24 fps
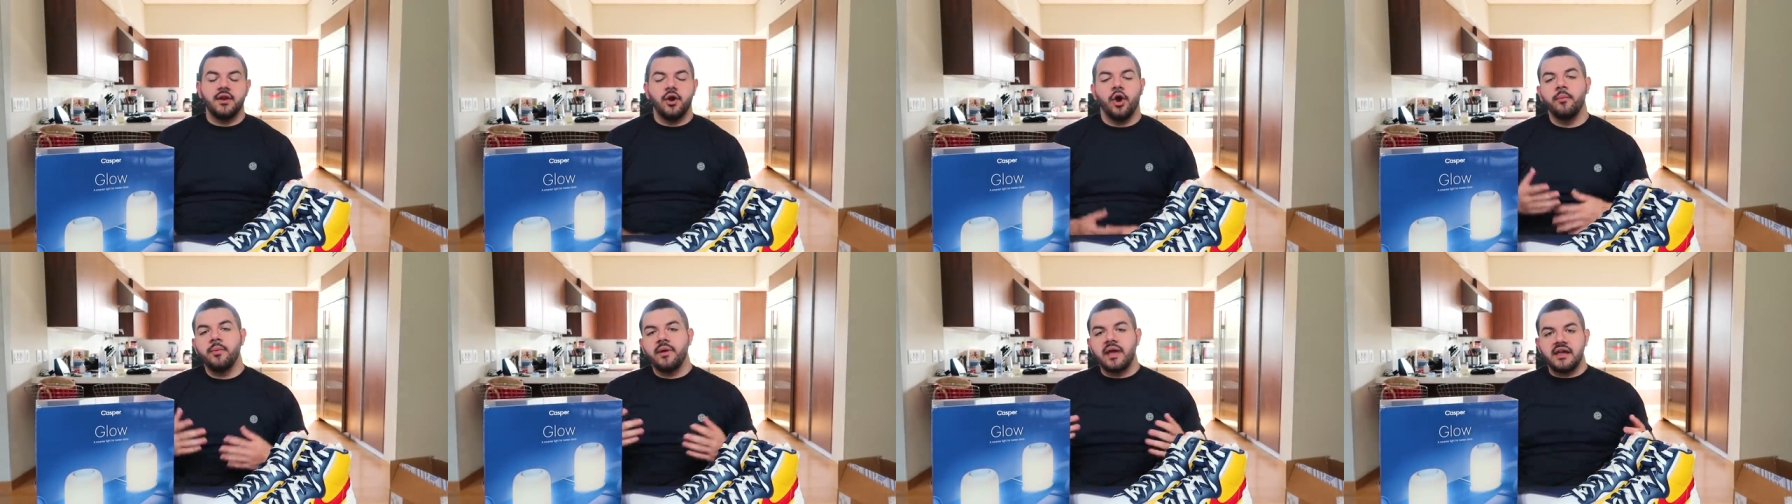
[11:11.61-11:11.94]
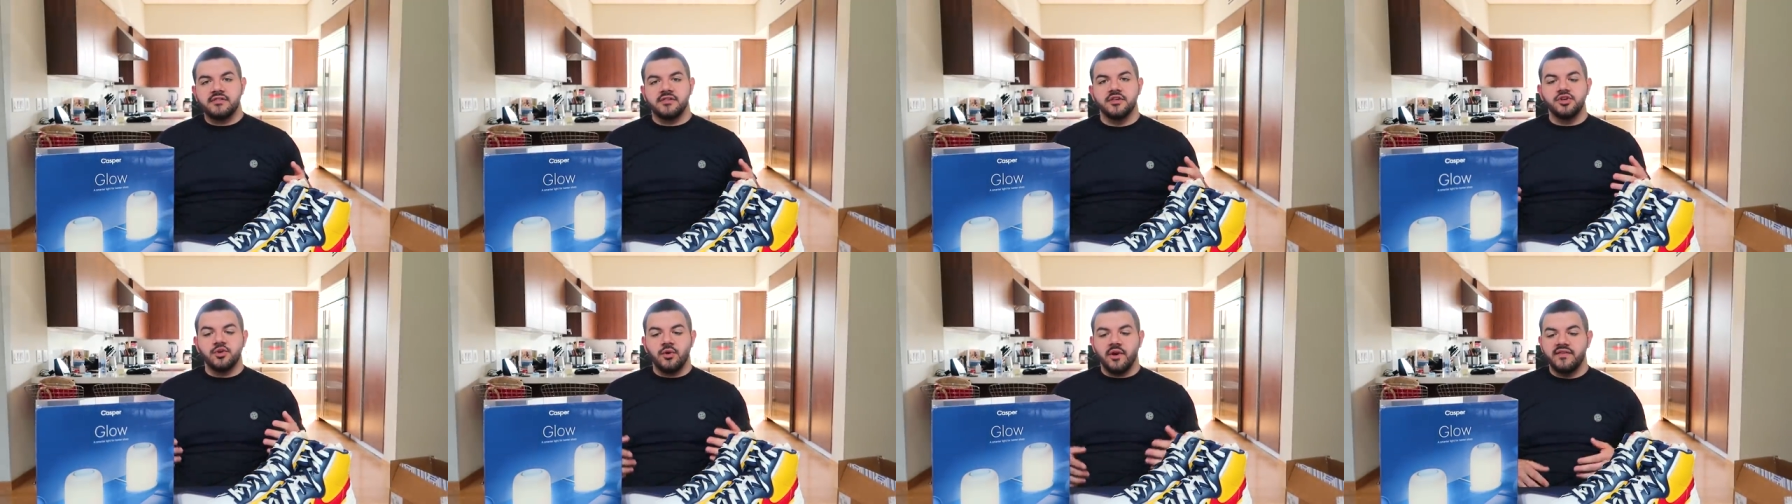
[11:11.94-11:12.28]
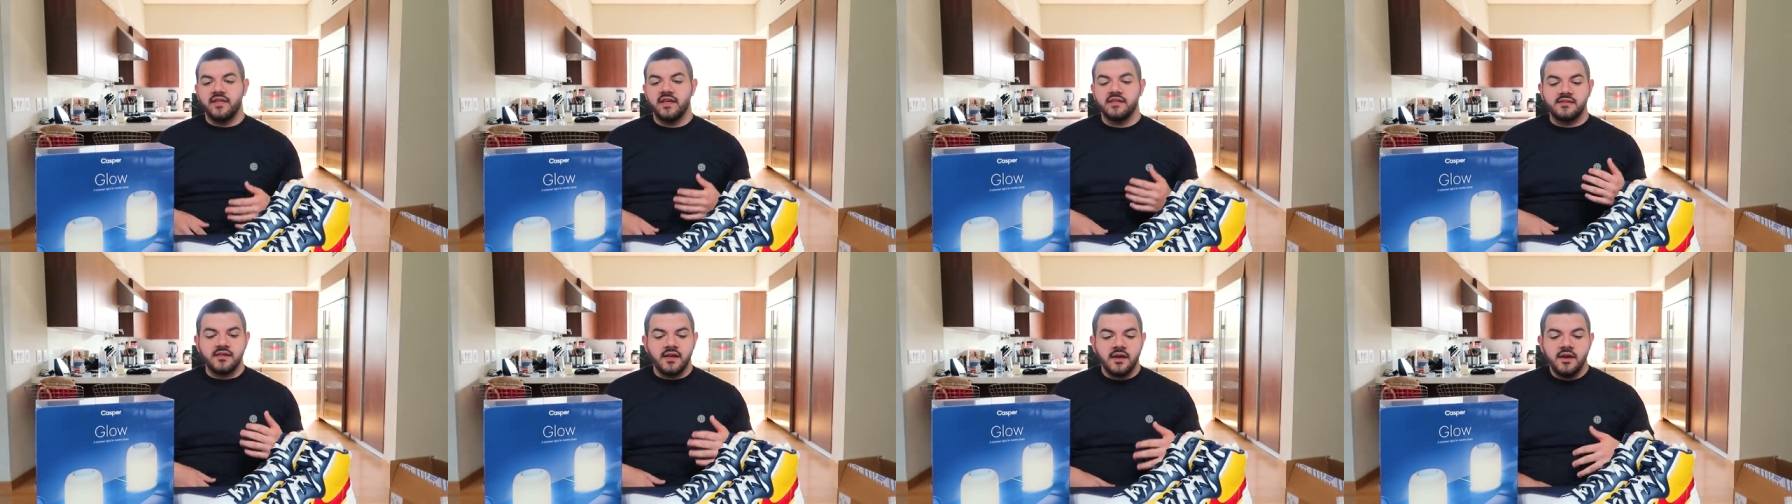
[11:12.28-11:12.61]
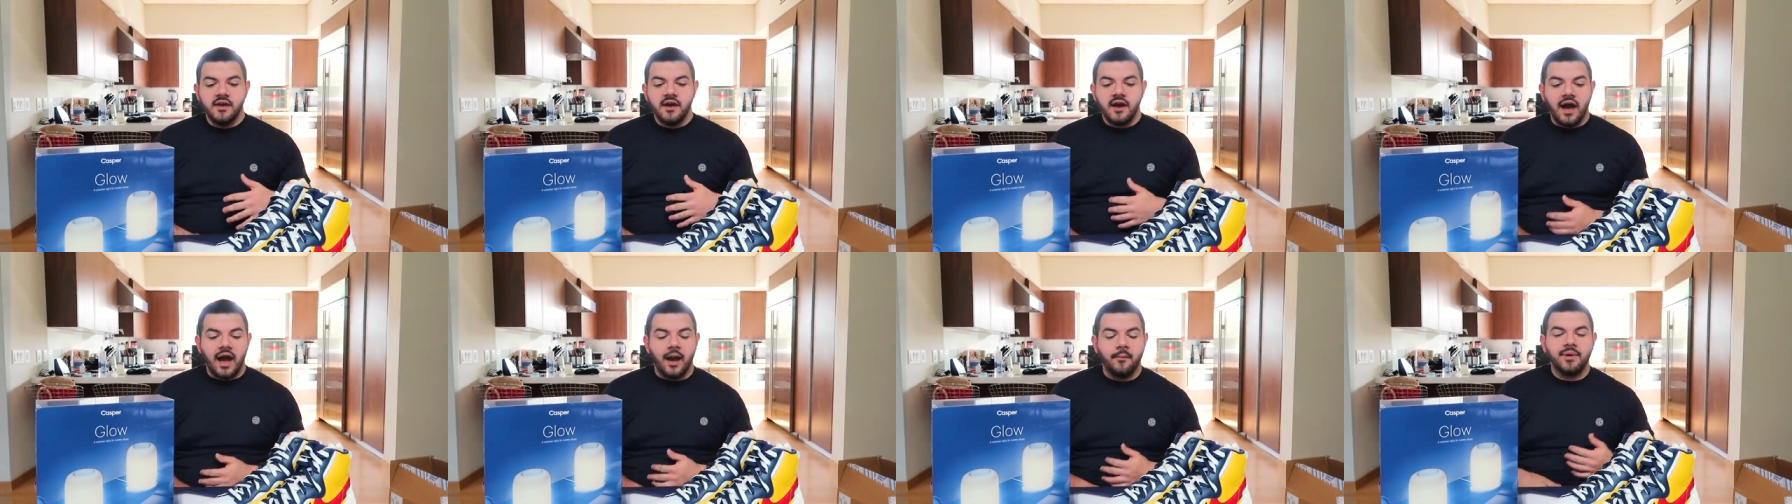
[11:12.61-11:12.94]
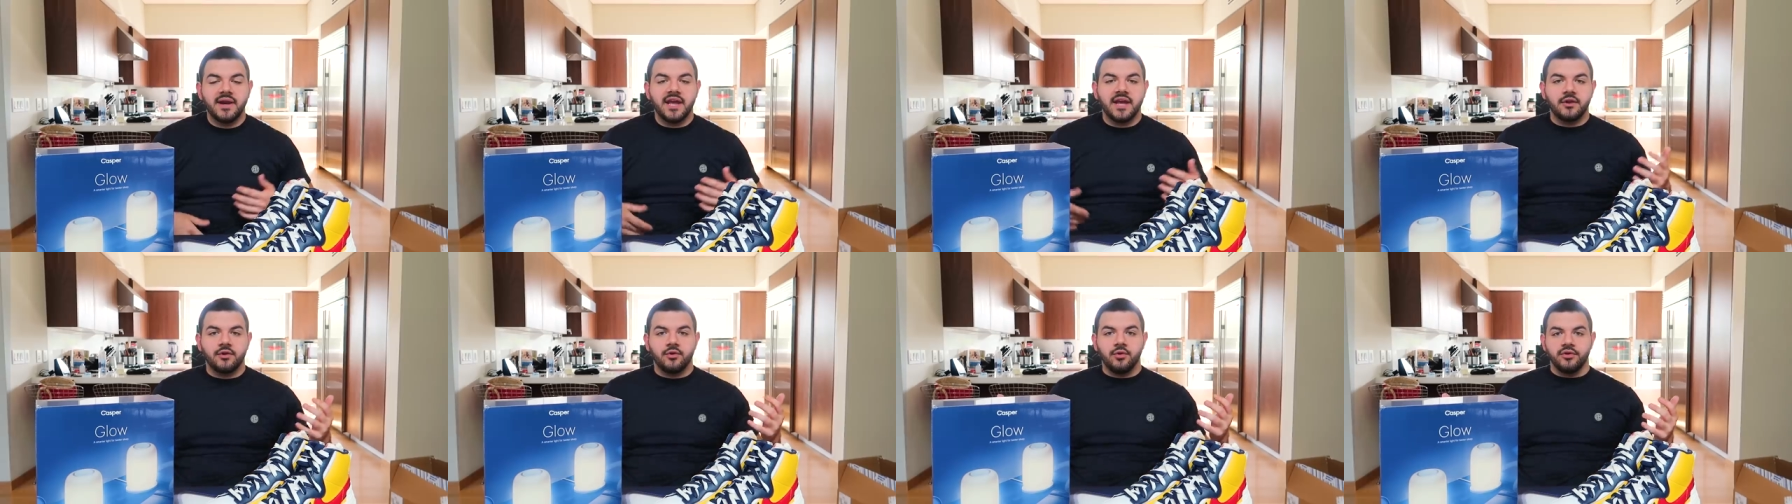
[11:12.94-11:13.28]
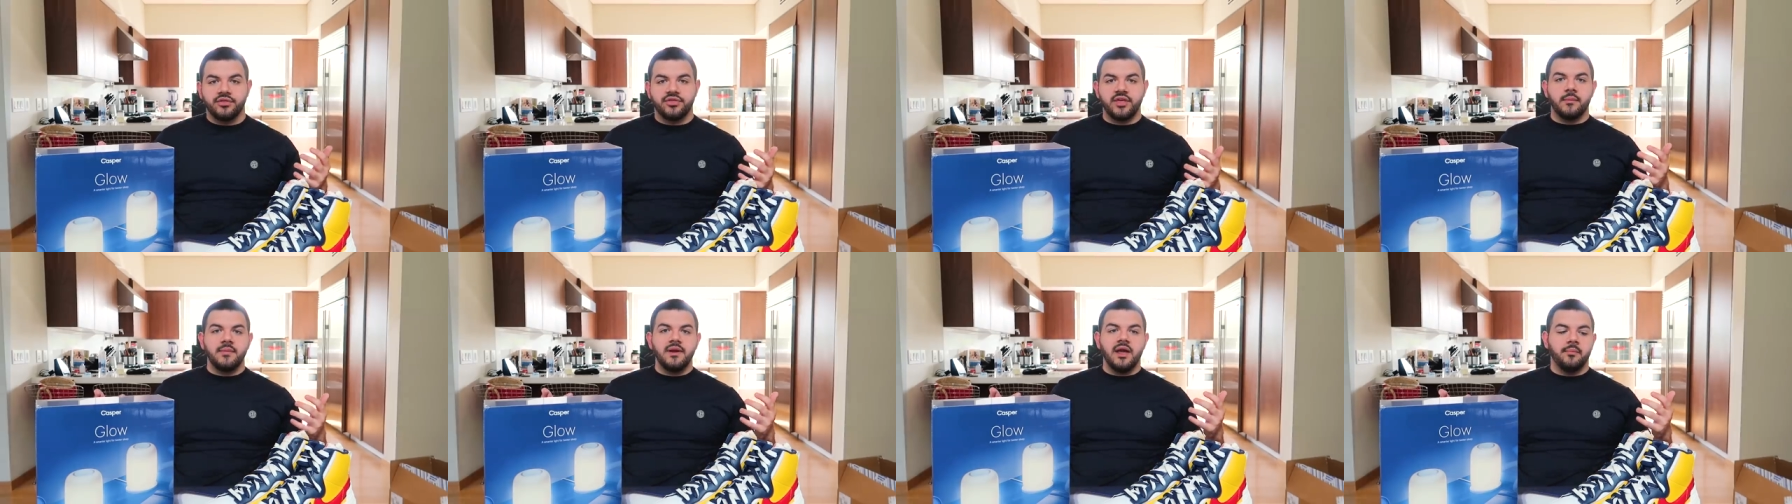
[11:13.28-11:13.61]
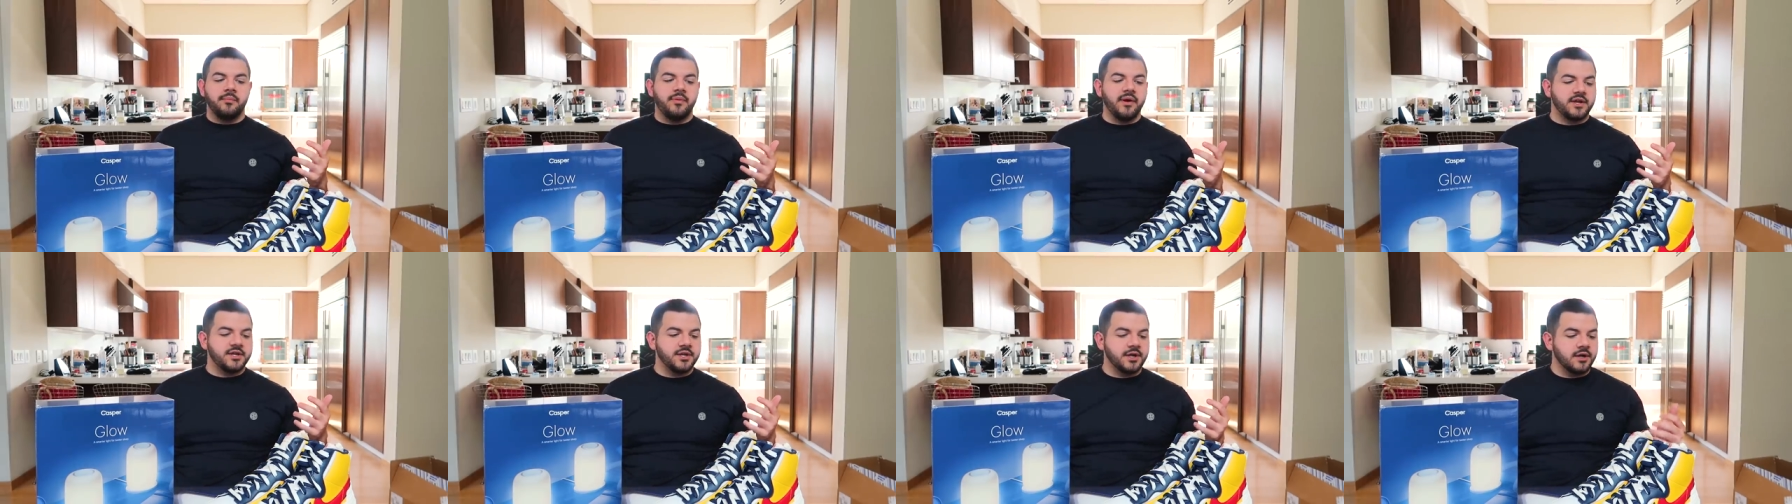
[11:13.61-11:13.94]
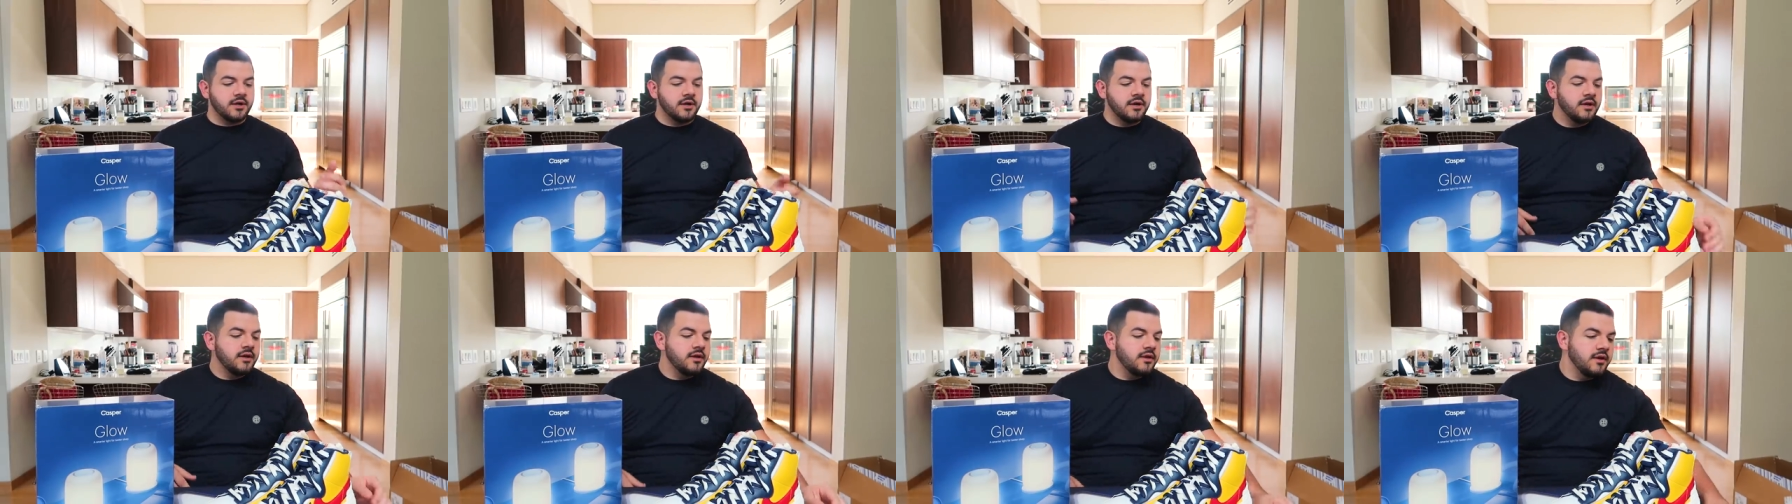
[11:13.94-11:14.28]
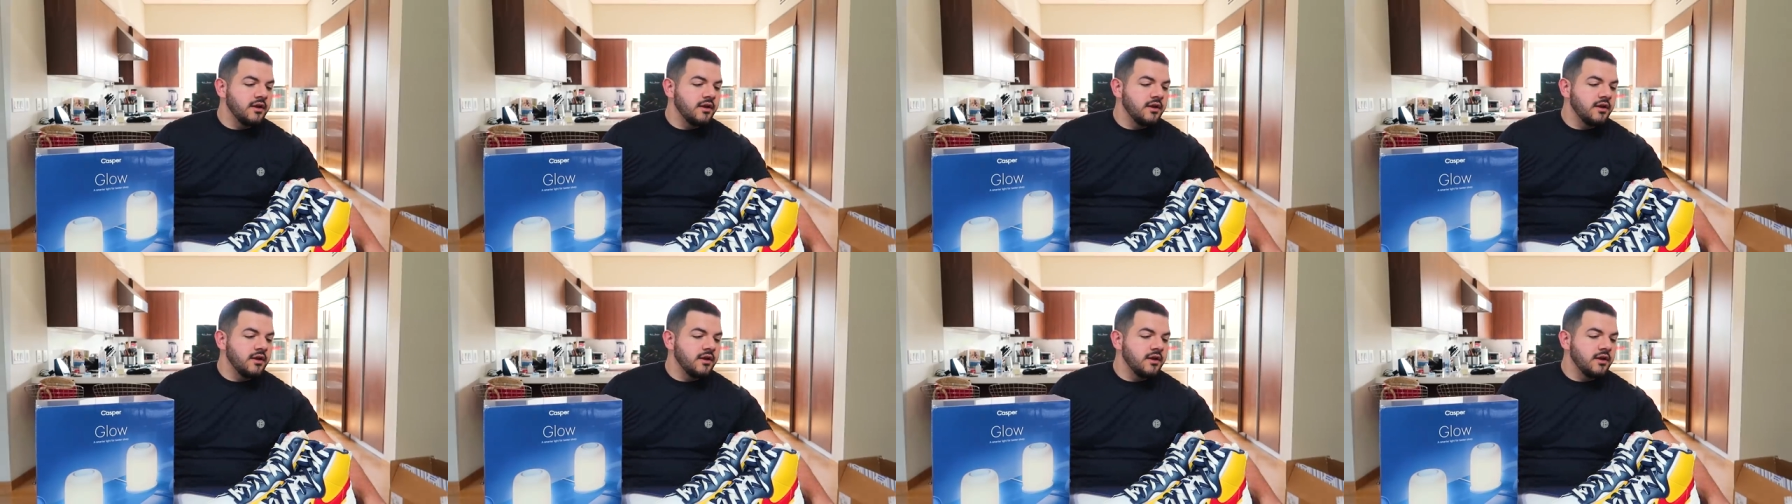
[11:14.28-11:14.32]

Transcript: Hope you guys enjoyed this. I'm gonna get a cool thumbnail picture.